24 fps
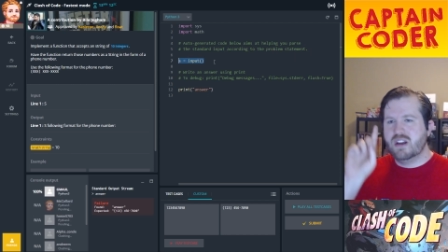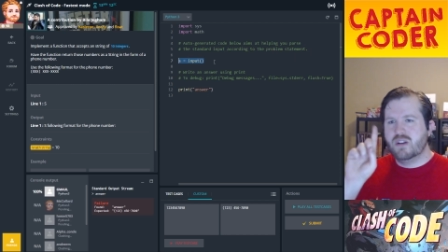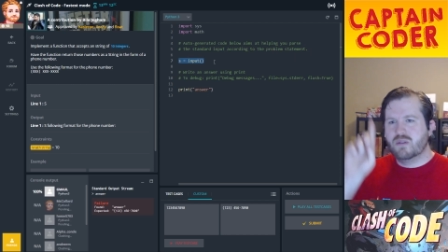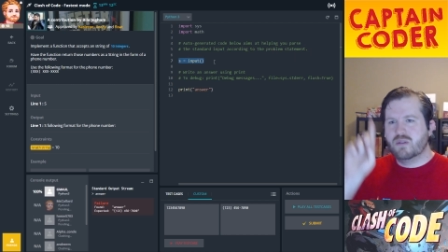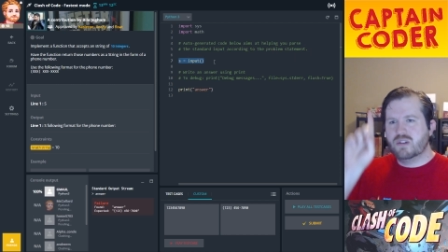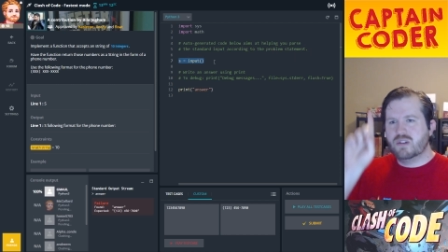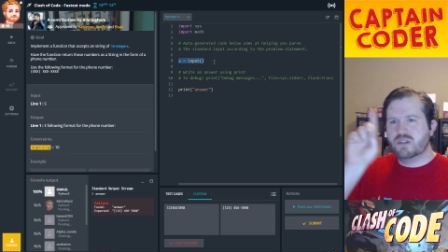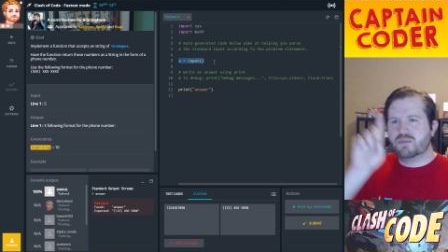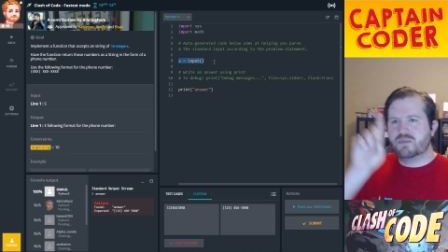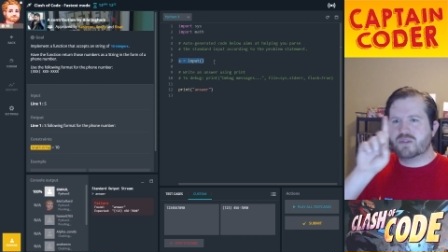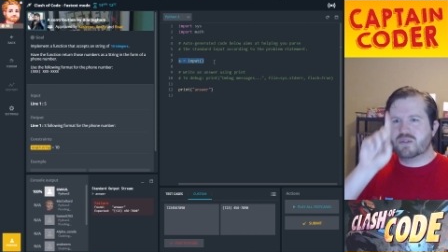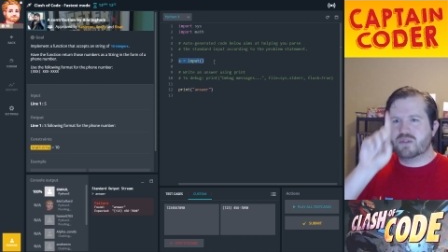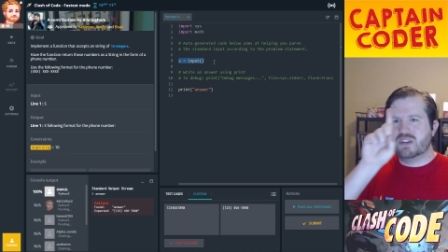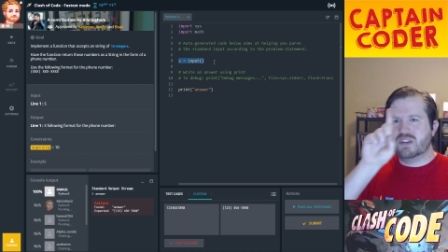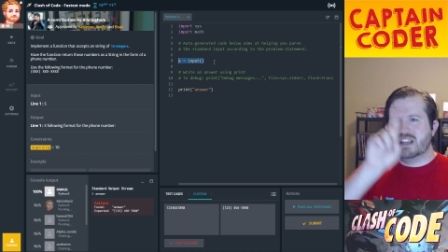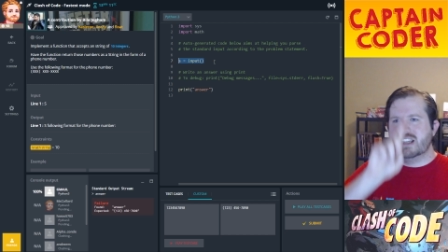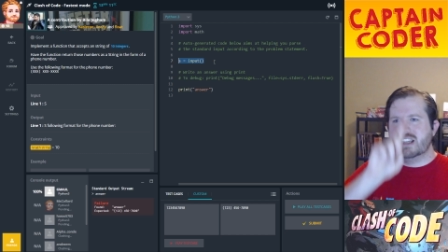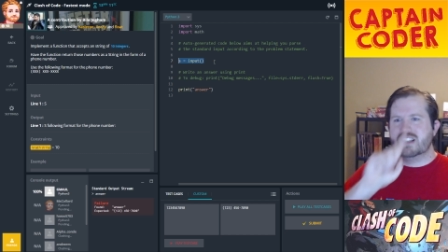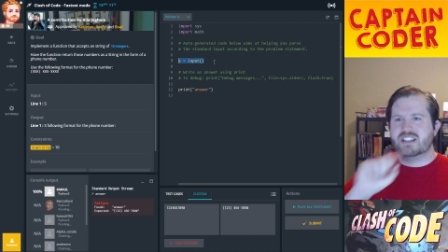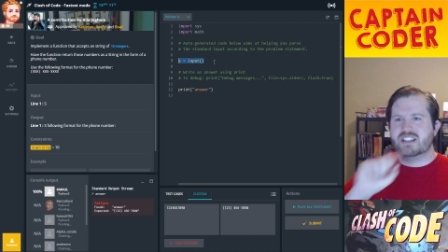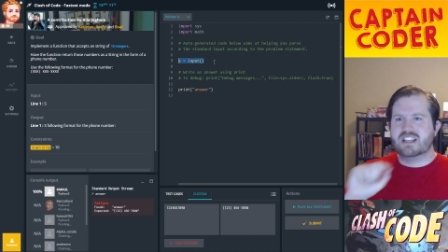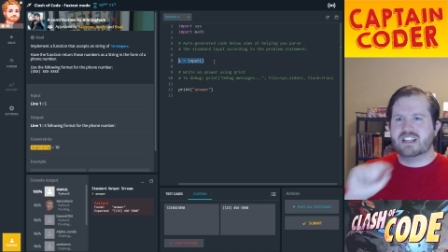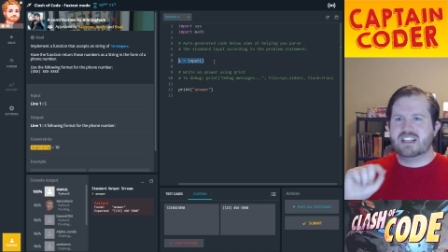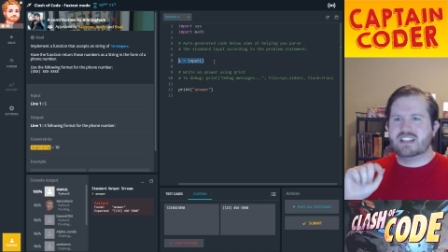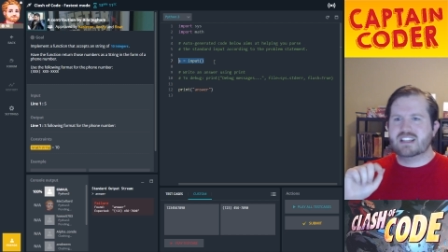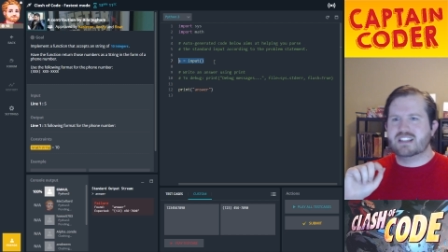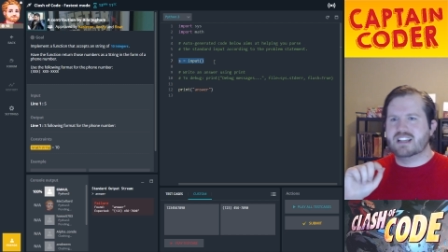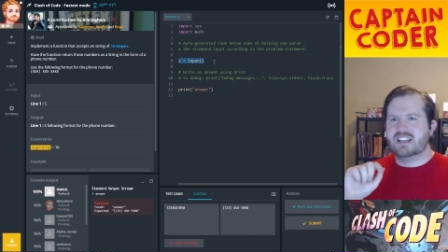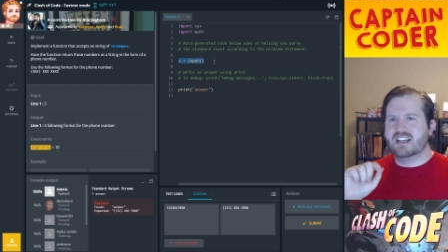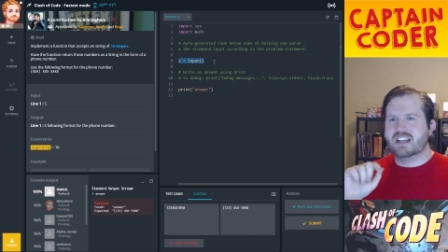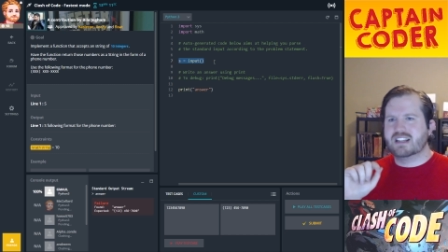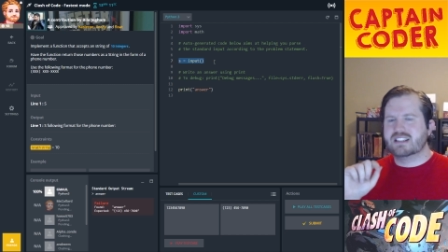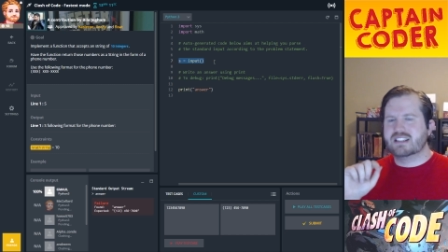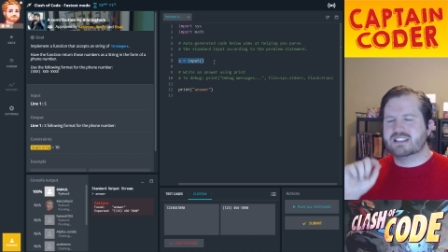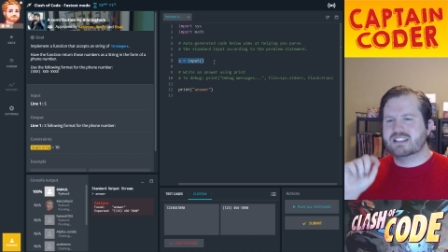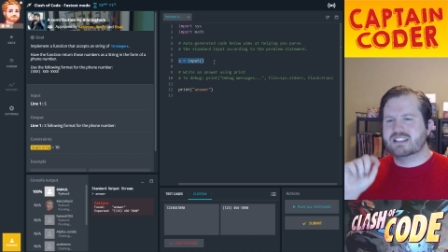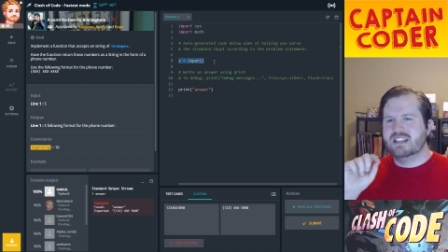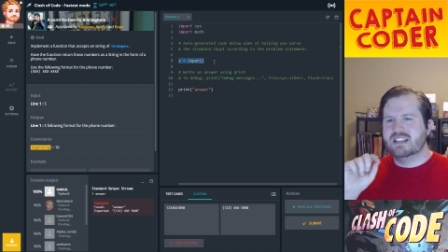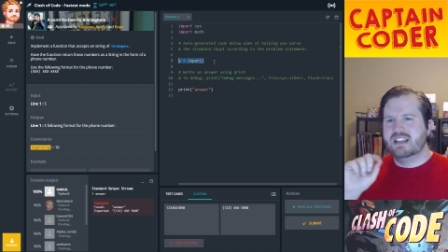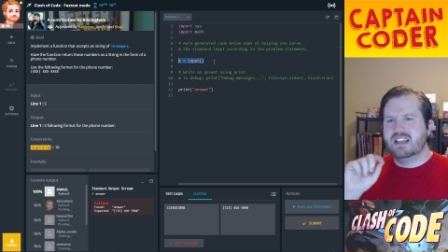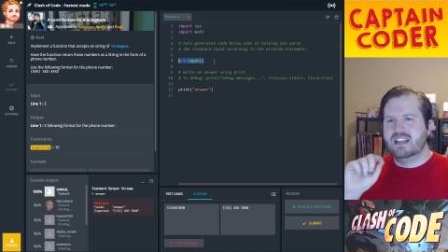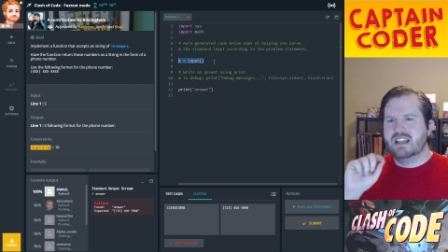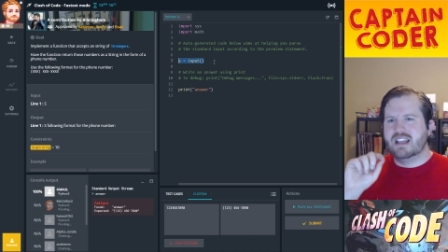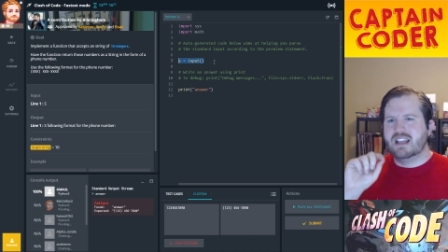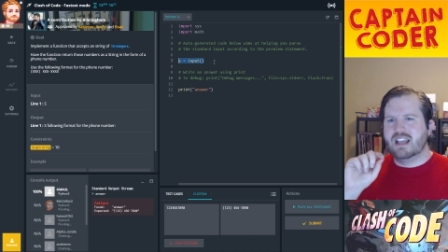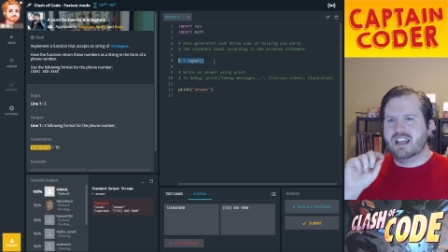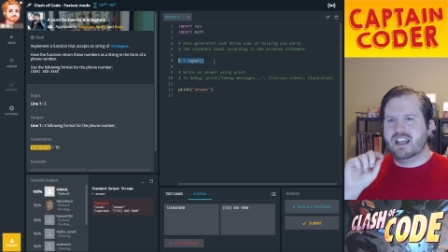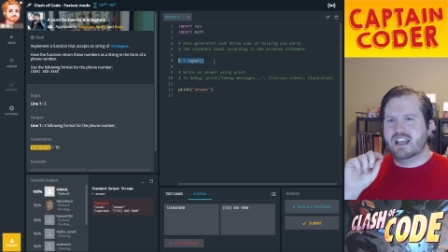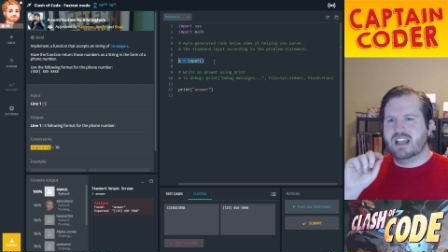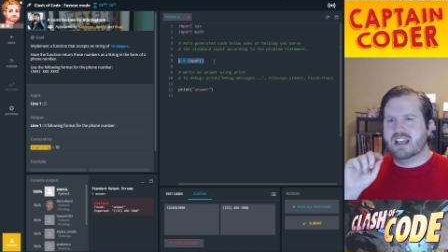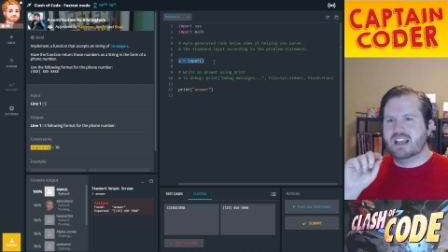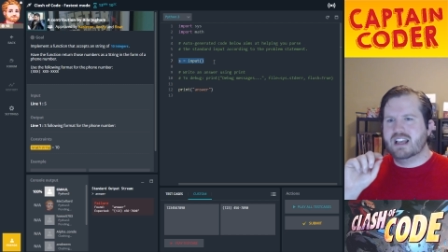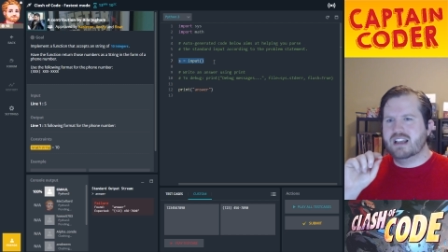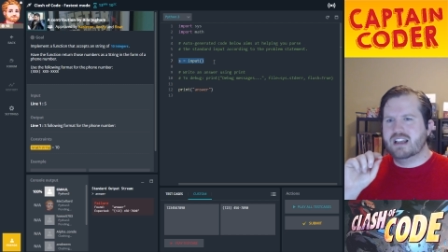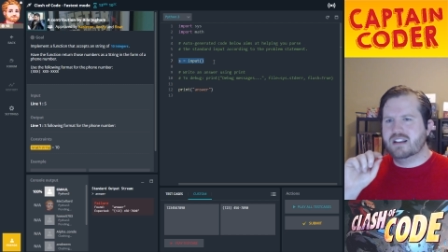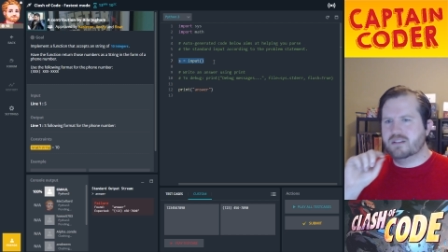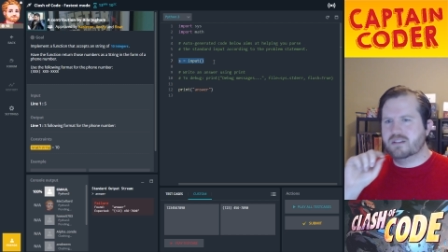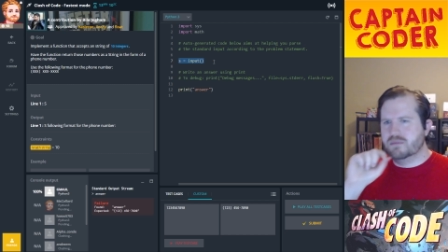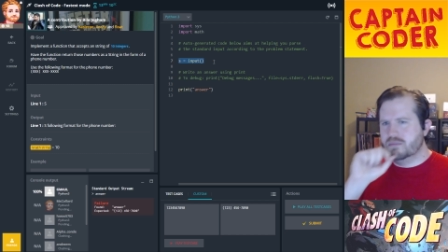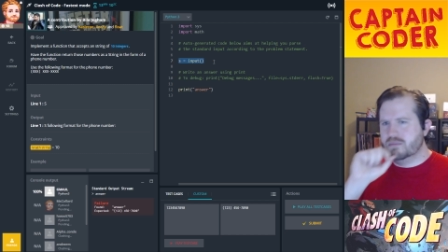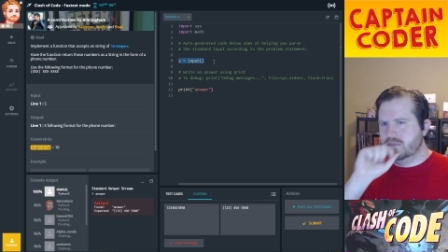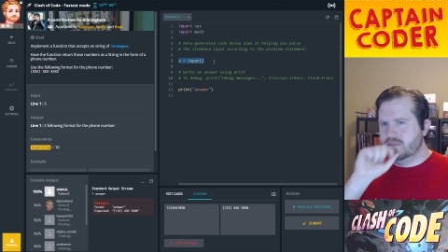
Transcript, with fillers: We'll loop through each index and